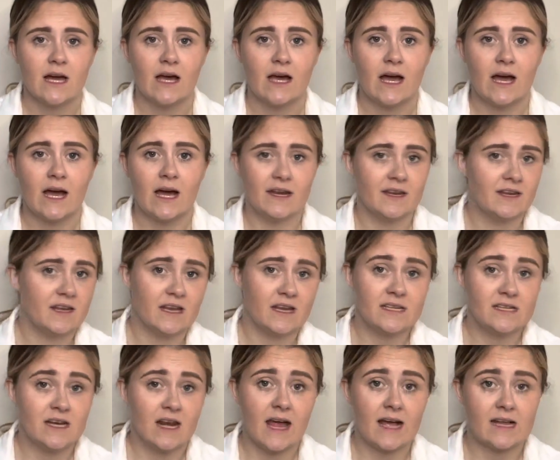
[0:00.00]
and
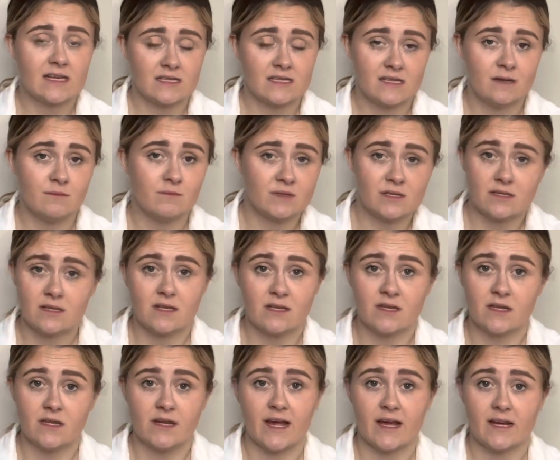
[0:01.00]
it'll last them till
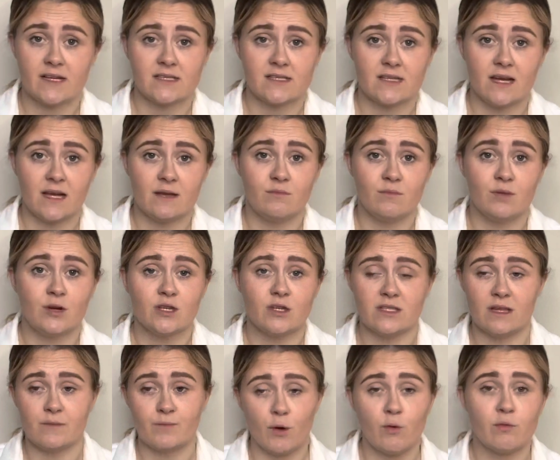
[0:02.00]
the next time because
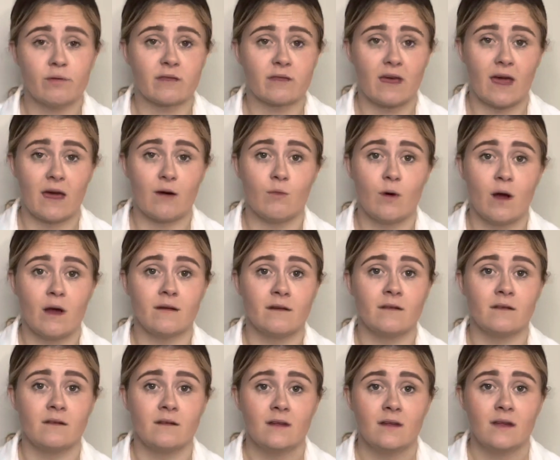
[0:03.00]
they both get one.